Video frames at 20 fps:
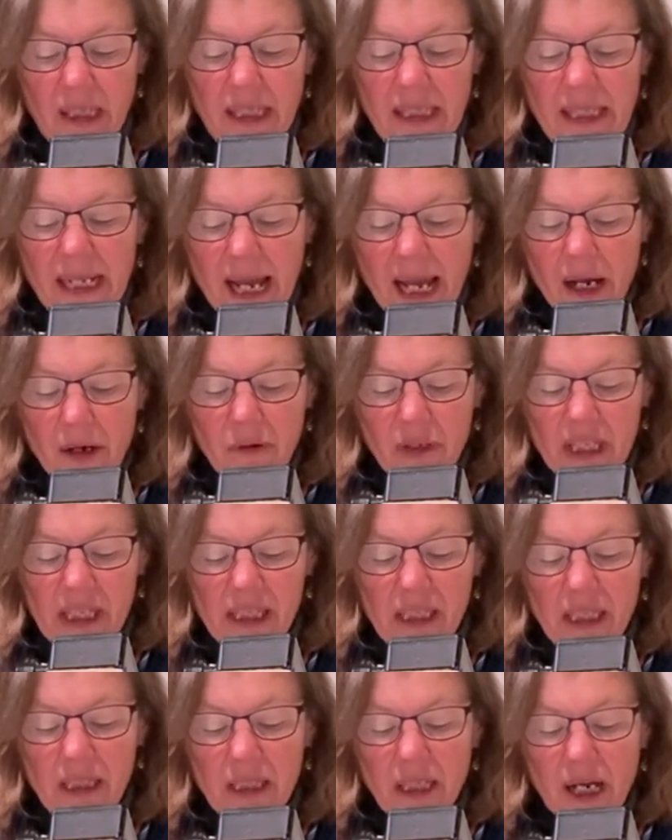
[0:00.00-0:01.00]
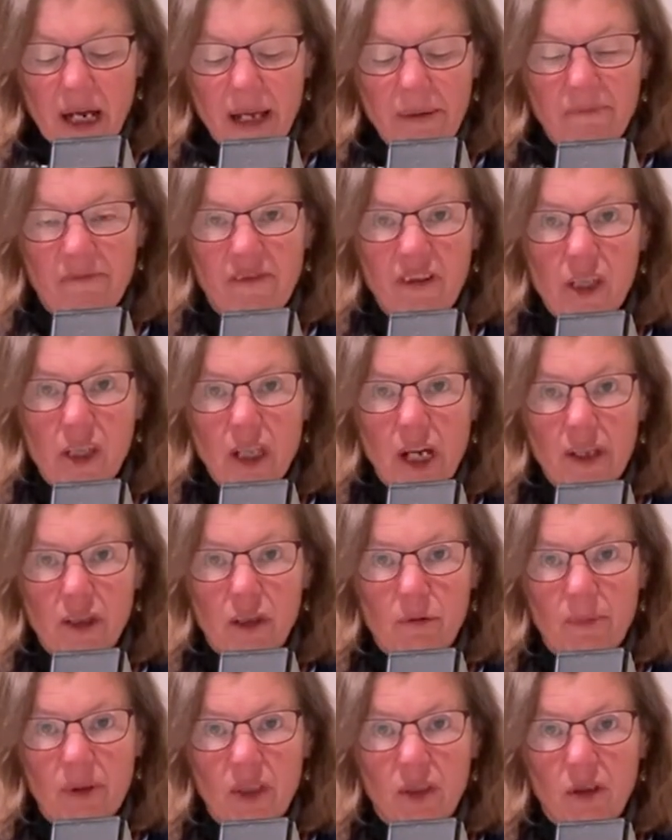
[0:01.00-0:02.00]
Now is the time for
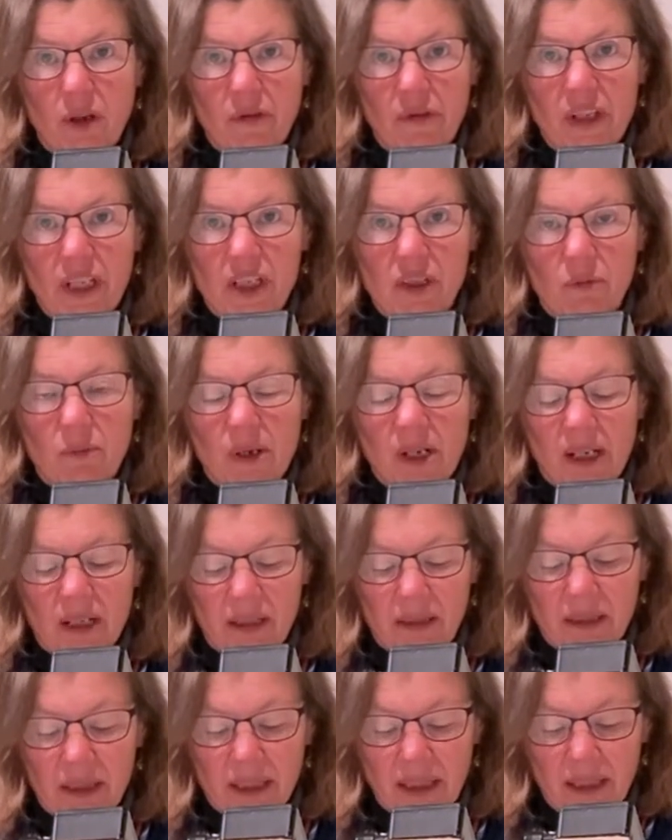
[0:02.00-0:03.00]
judgment on this world.